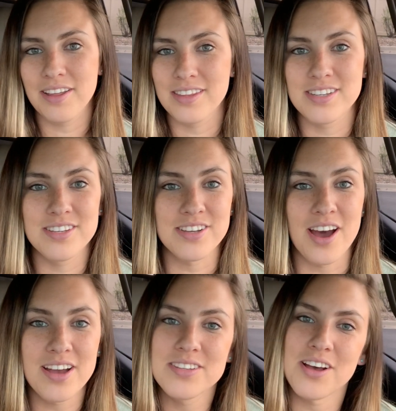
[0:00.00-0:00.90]
The
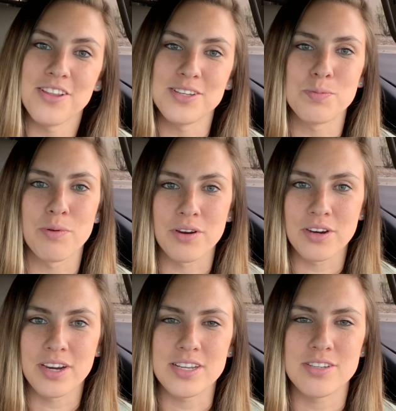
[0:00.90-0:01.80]
sauce on this
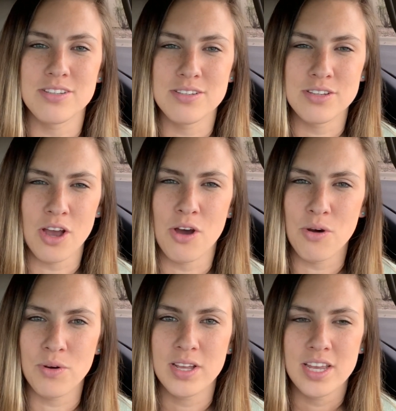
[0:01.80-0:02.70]
burger is
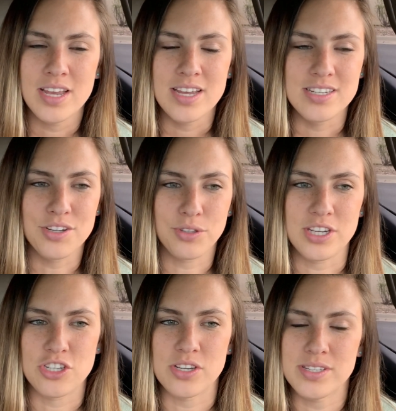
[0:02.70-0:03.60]
so
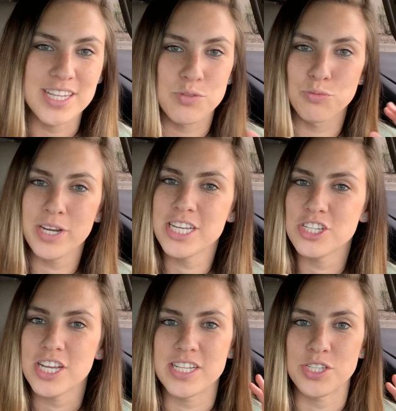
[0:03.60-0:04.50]
delicious. It's
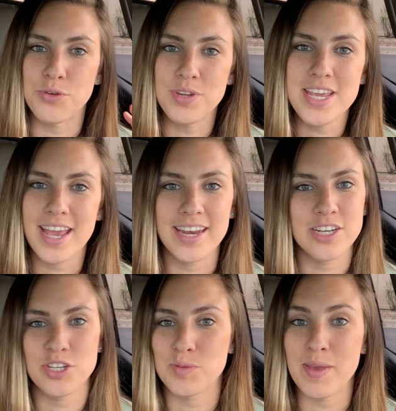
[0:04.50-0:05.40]
rich, it's unique, and it
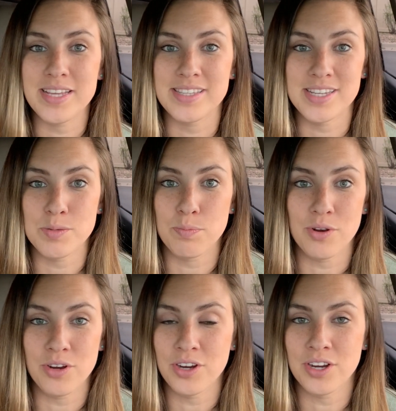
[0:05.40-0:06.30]
just makes this
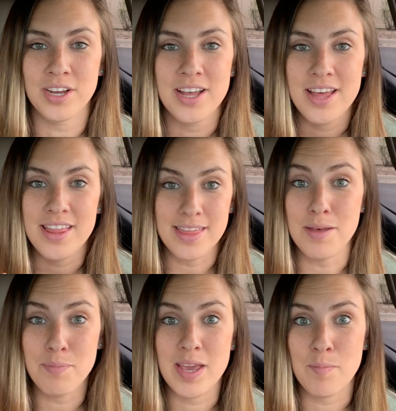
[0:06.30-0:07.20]
burger the
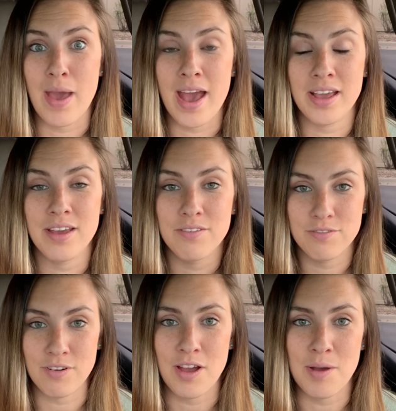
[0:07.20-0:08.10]
Big Mac
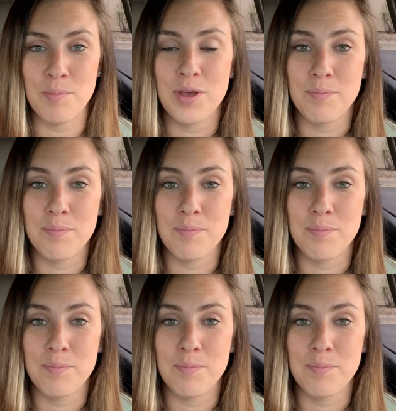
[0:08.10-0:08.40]
from